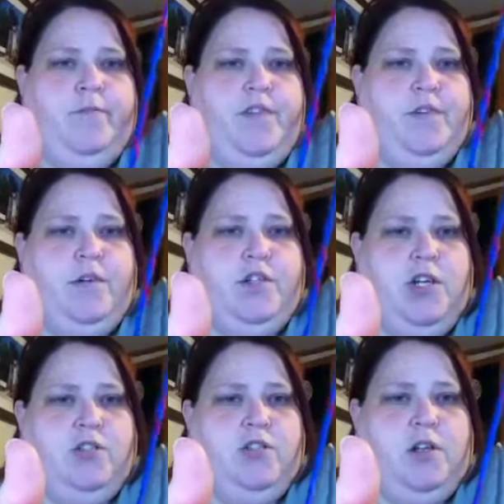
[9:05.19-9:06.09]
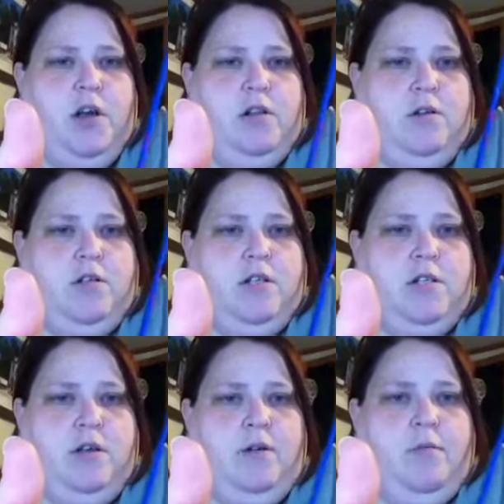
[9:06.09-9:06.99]
so it changes colors. It's
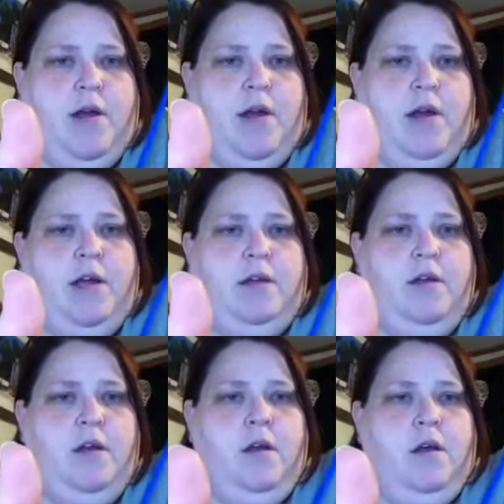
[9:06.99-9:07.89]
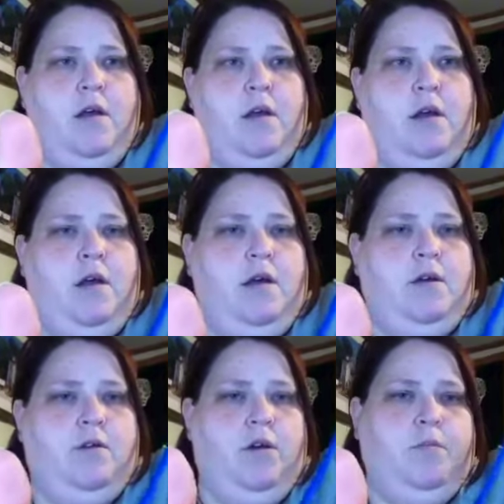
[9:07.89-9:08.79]
got red,
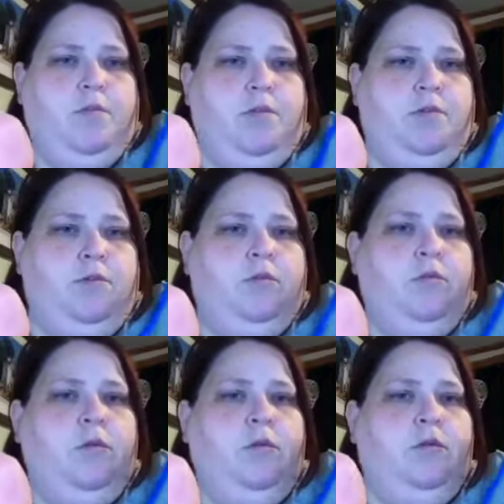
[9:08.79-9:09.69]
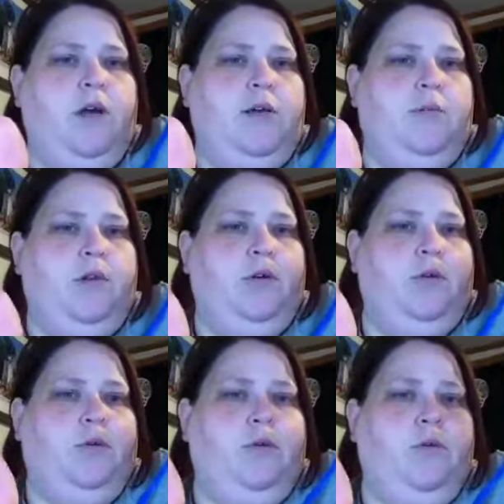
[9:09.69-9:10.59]
dark blue, light
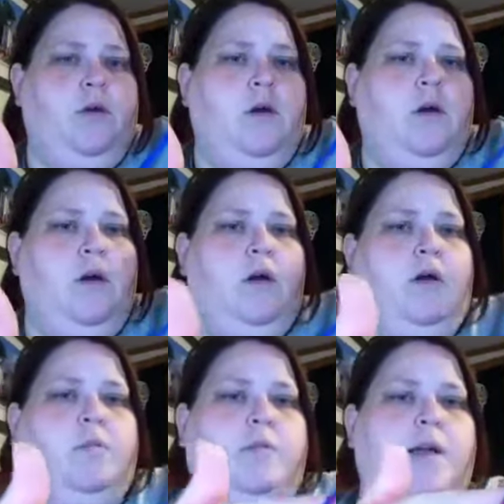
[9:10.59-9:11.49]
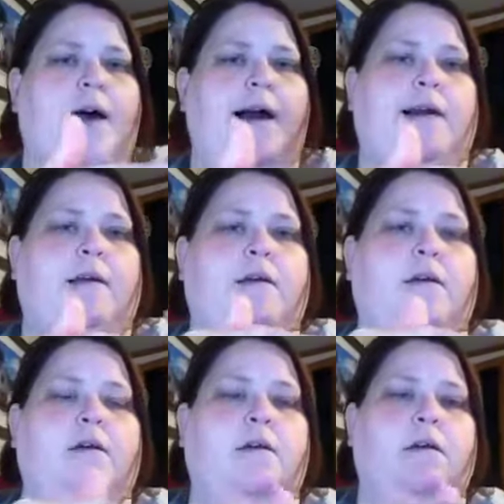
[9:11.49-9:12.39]
blue,
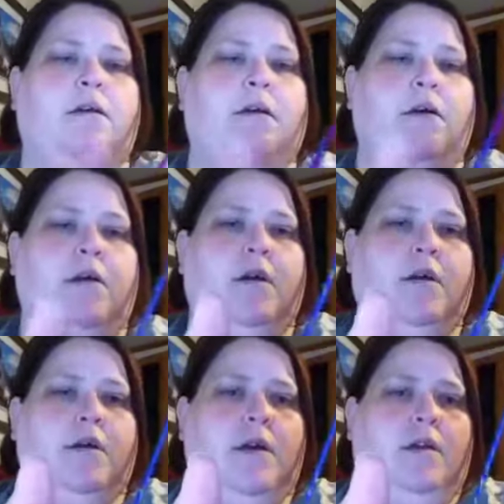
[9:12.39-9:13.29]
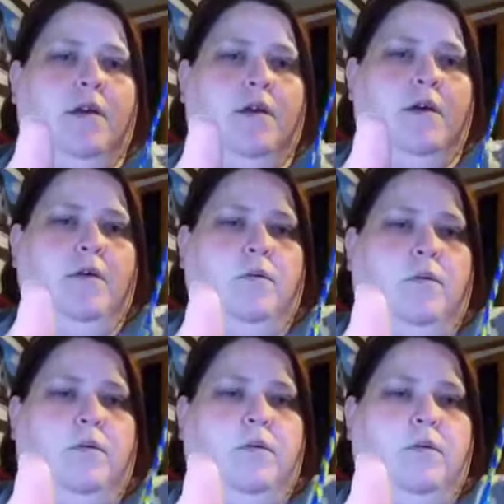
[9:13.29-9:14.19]
black,
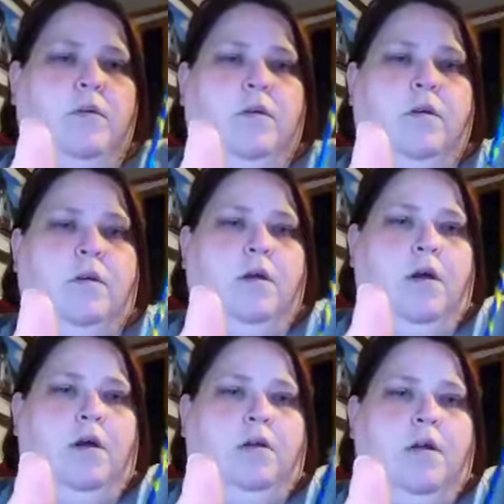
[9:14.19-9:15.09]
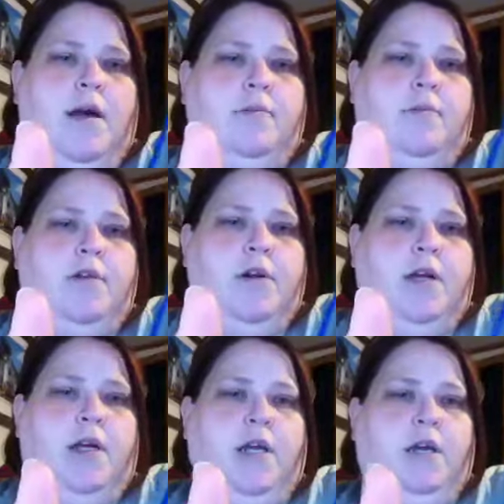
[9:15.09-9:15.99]
yellow, lime
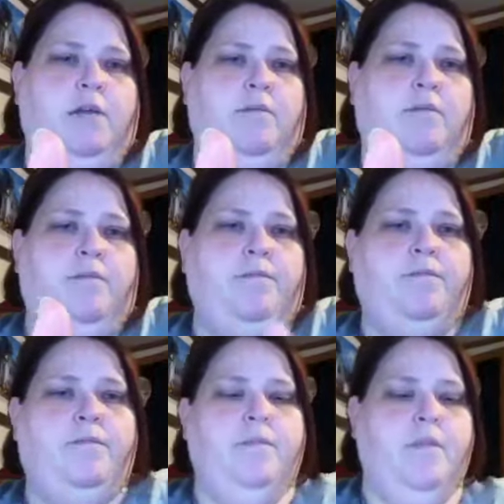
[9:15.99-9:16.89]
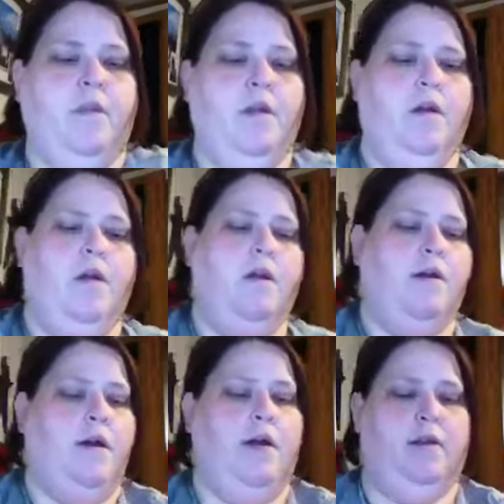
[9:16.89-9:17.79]
green,
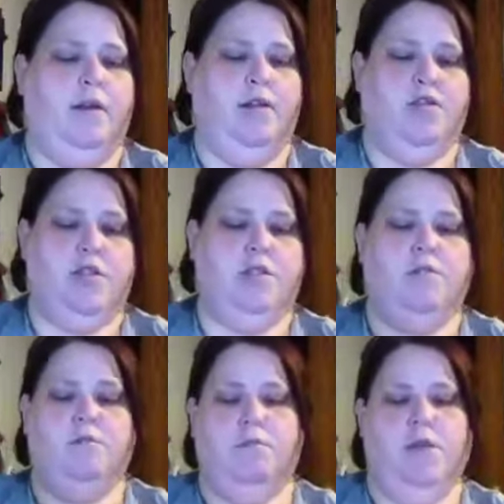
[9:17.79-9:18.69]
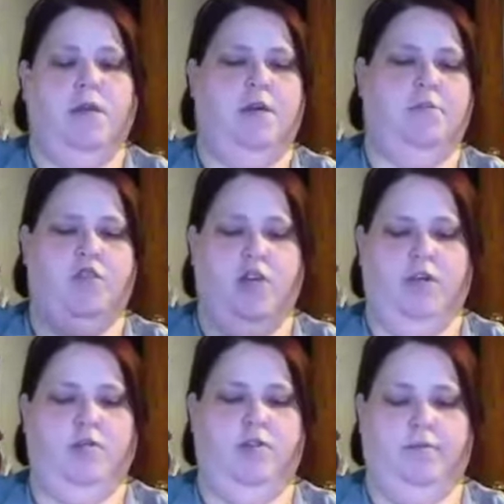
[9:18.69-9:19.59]
and it keeps
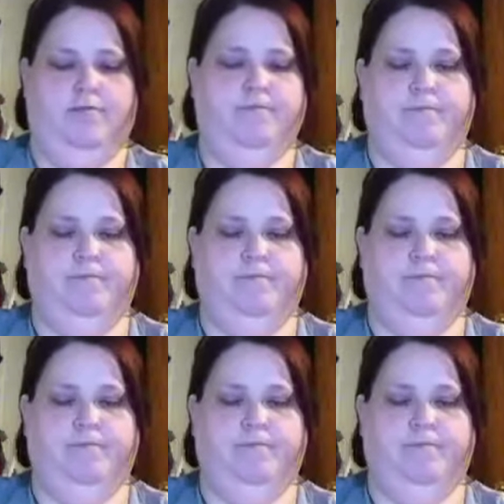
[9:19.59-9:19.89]
changing.